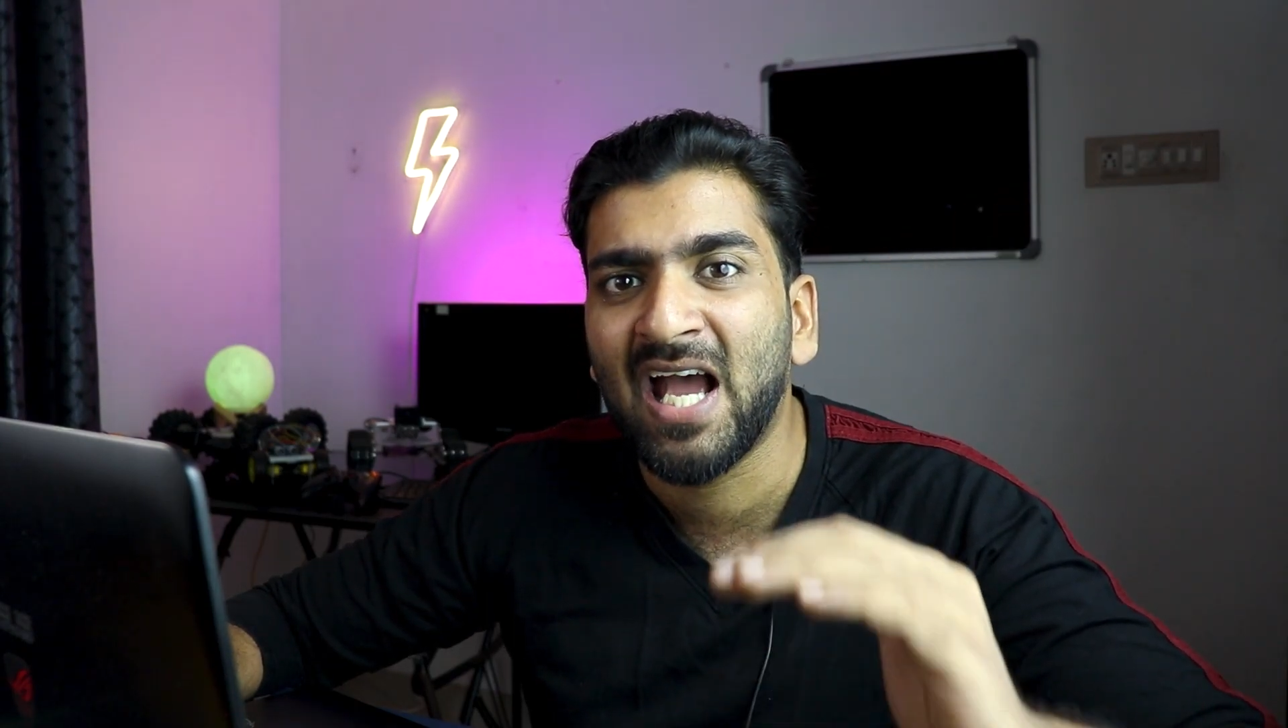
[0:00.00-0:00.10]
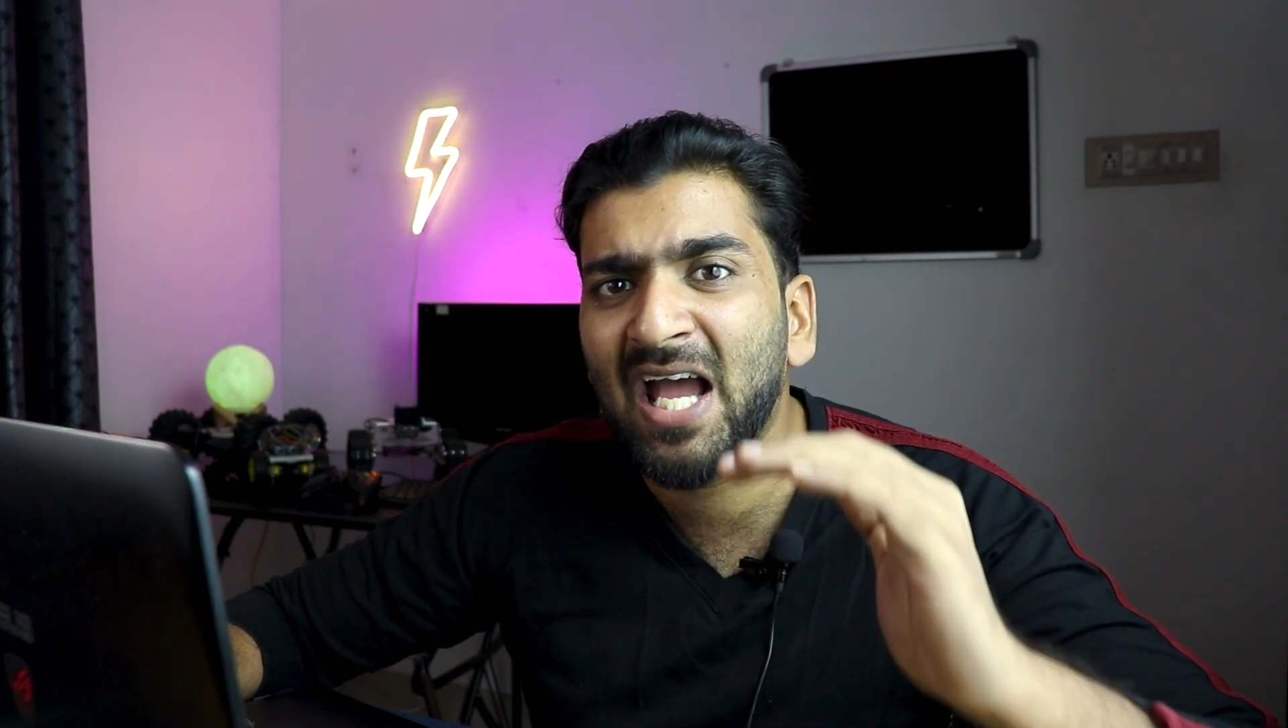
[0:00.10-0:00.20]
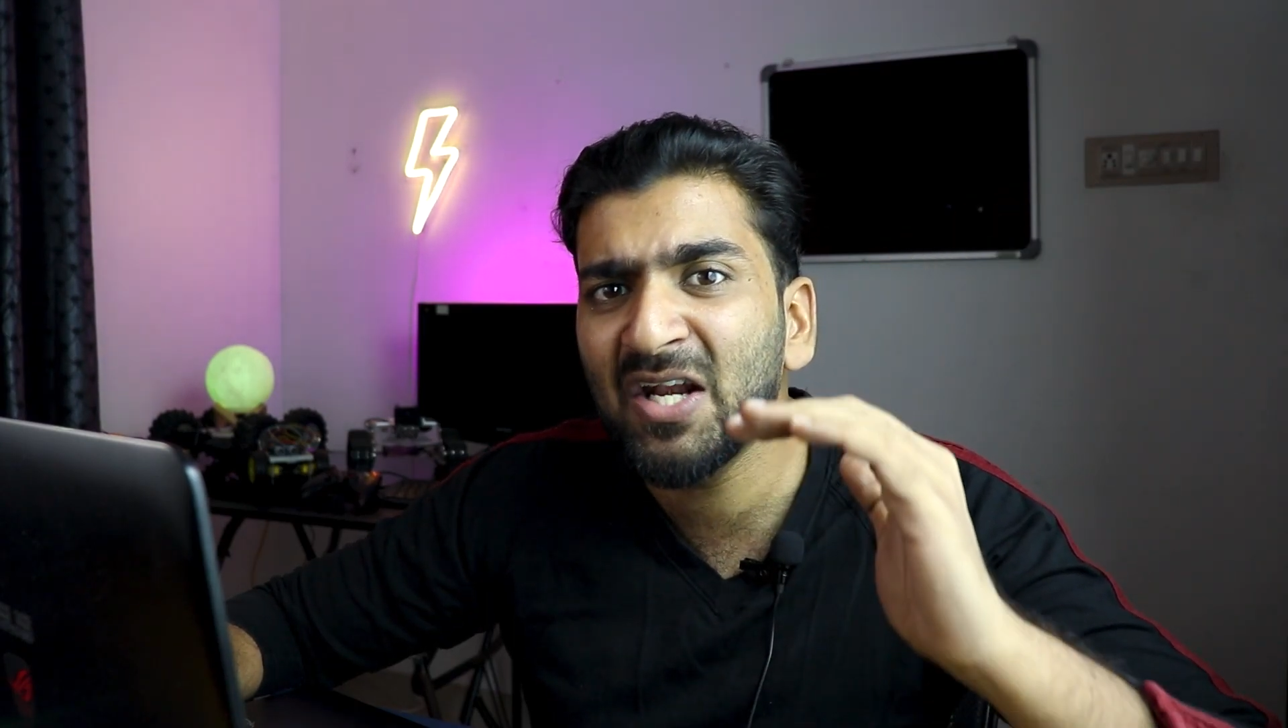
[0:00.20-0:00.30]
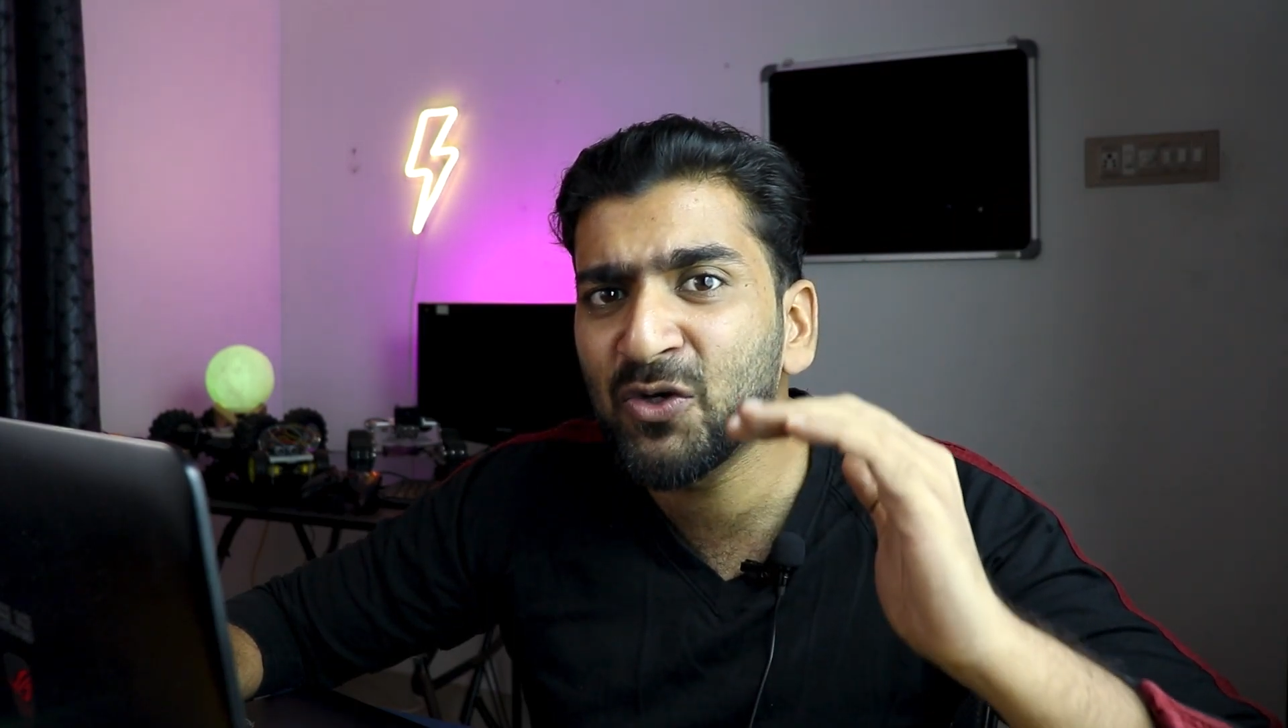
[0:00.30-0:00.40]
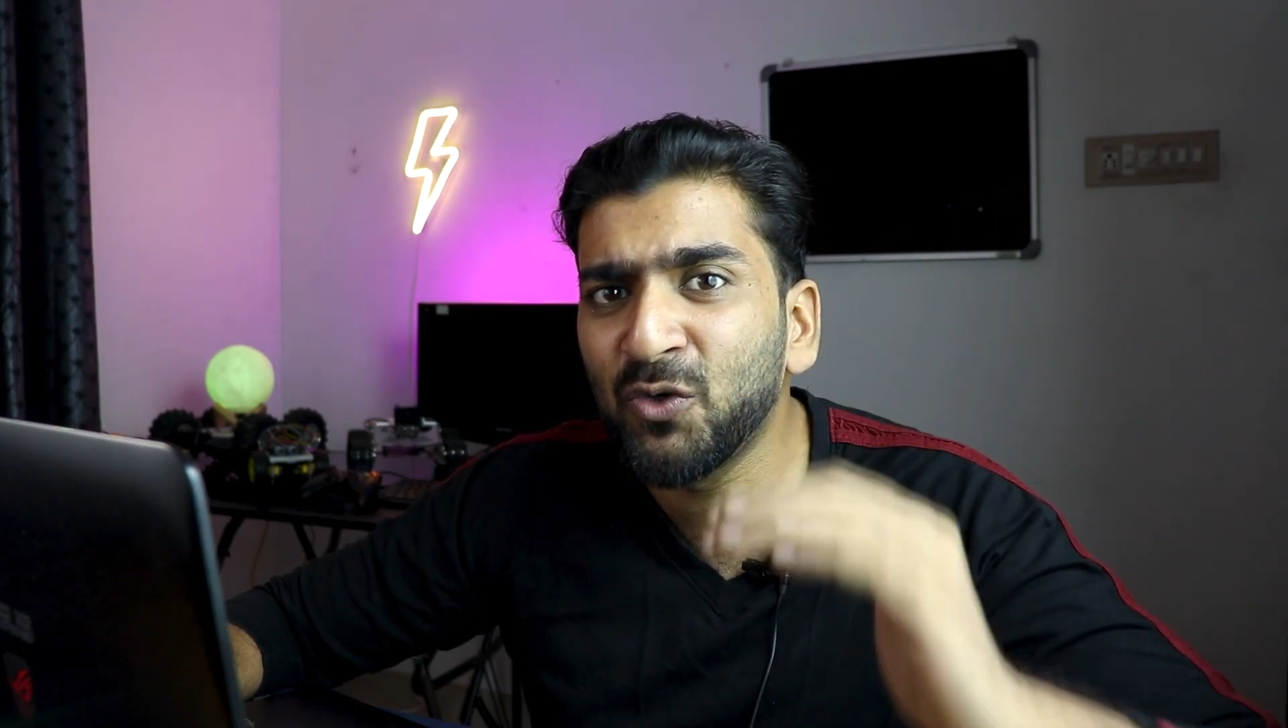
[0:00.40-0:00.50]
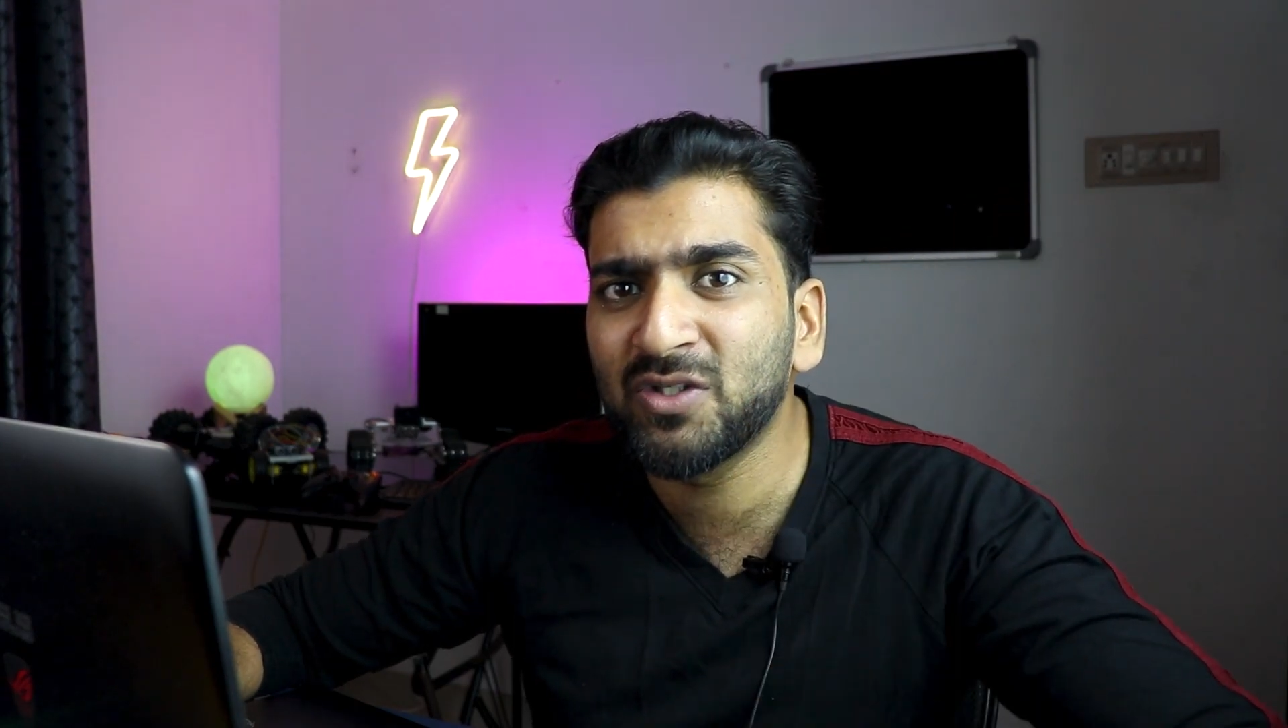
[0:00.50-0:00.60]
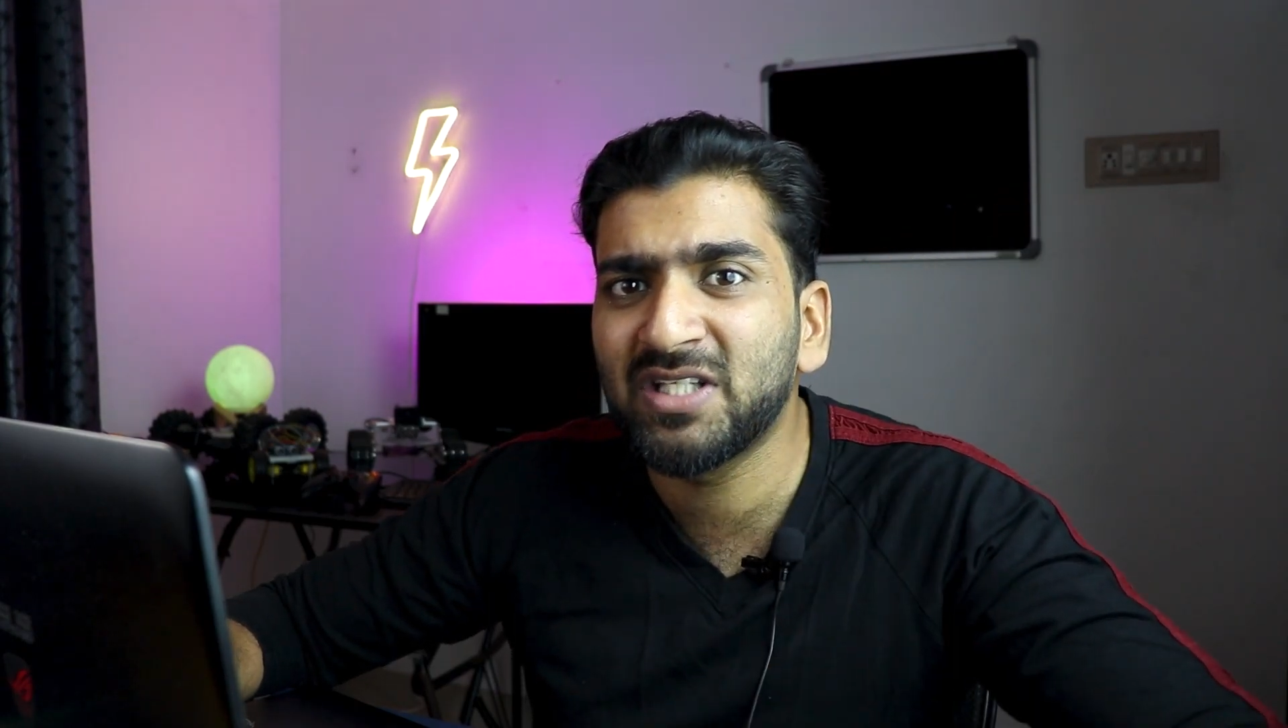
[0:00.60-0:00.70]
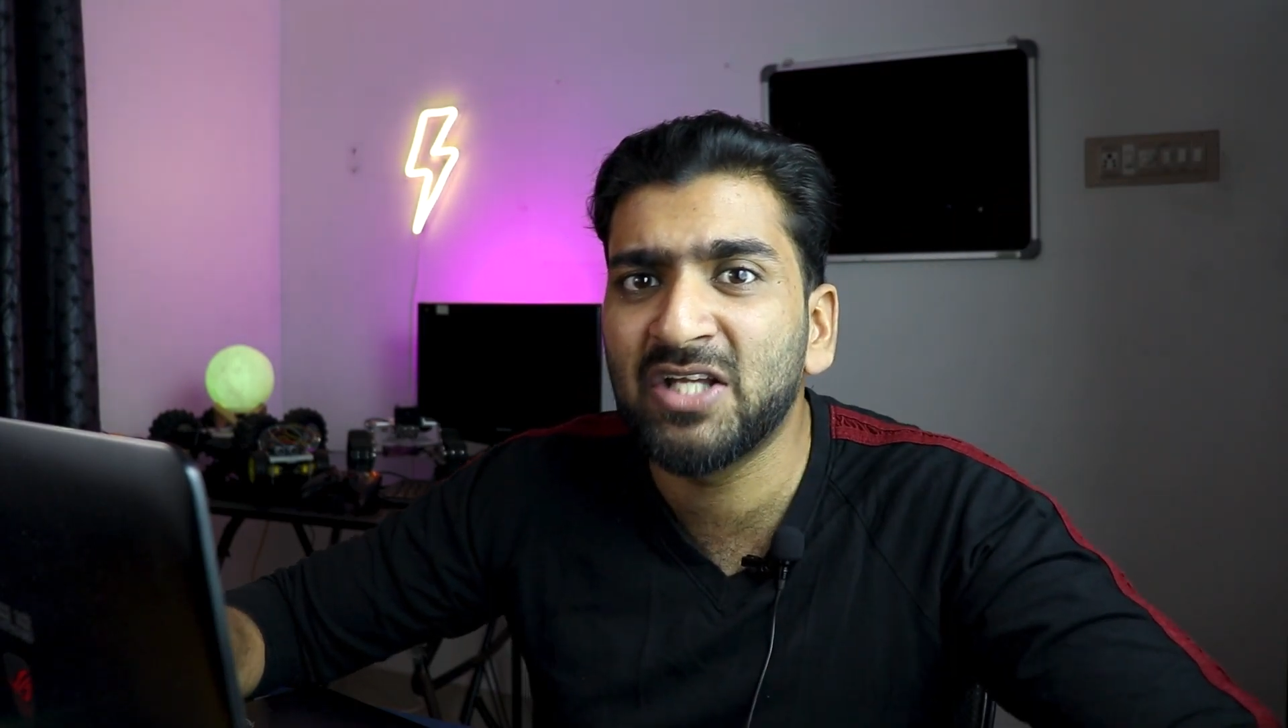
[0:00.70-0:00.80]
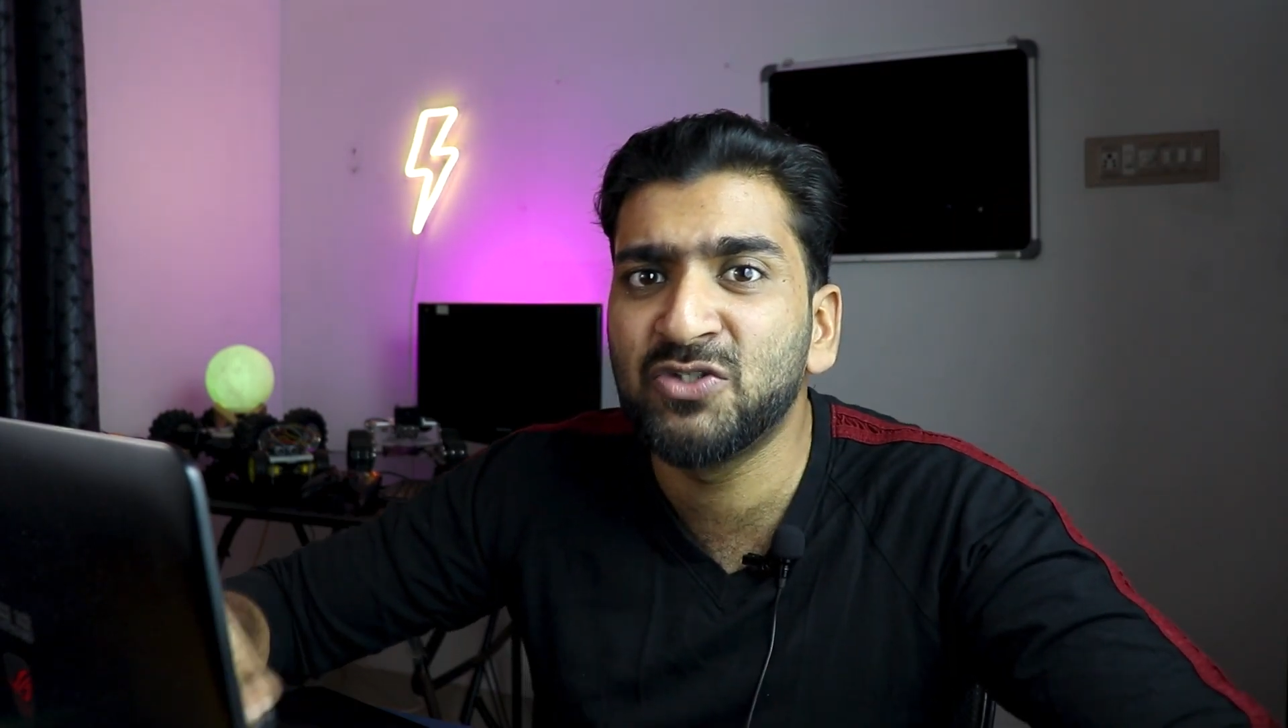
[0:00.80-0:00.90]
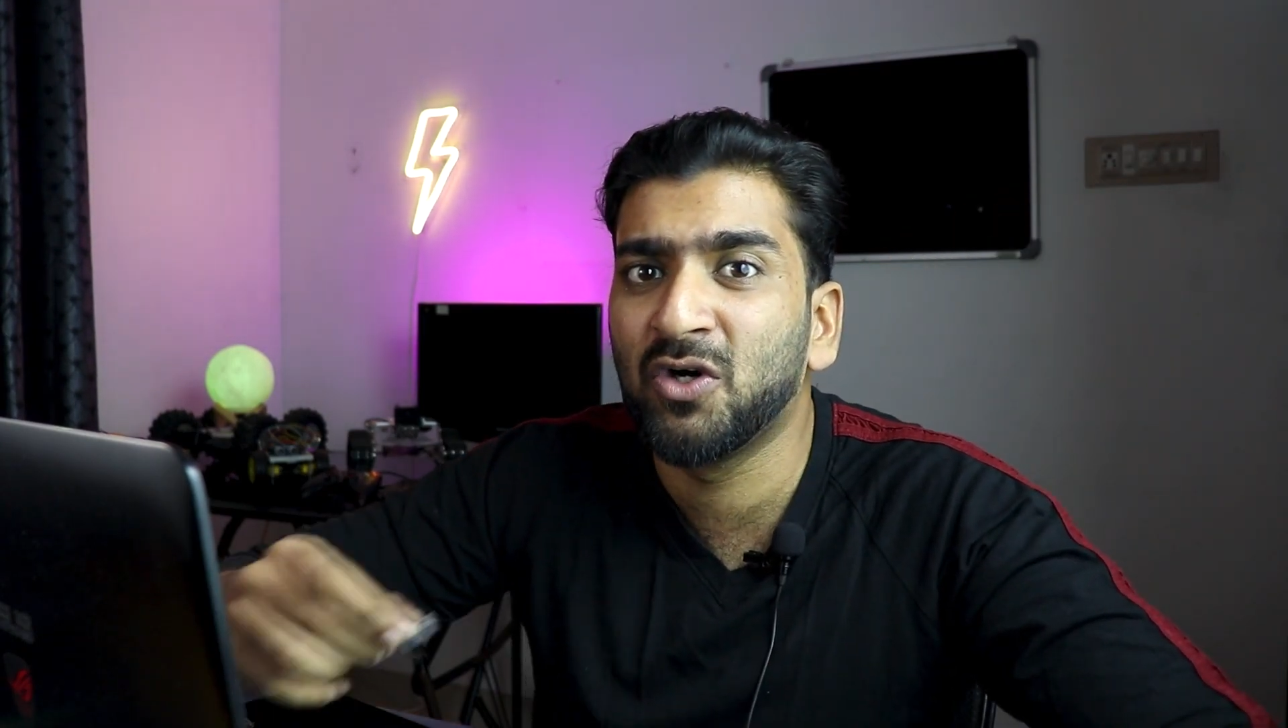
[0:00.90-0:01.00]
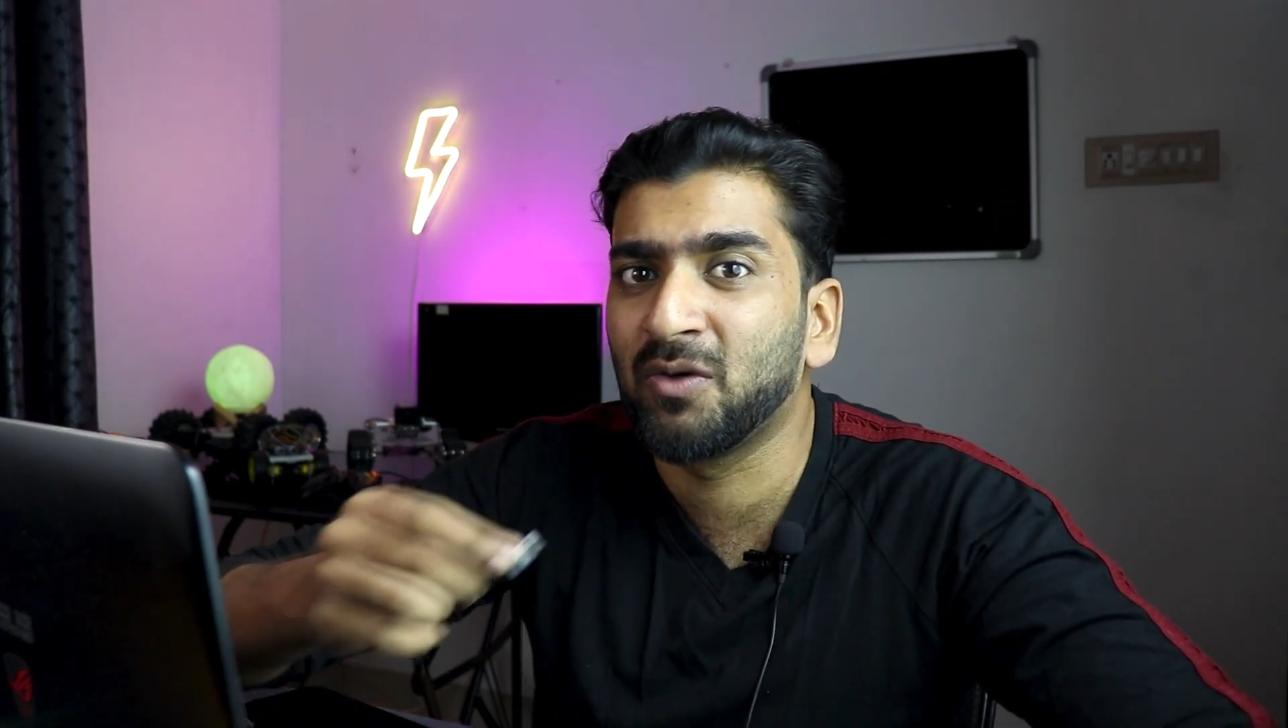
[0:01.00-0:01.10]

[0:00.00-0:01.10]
and wrote that to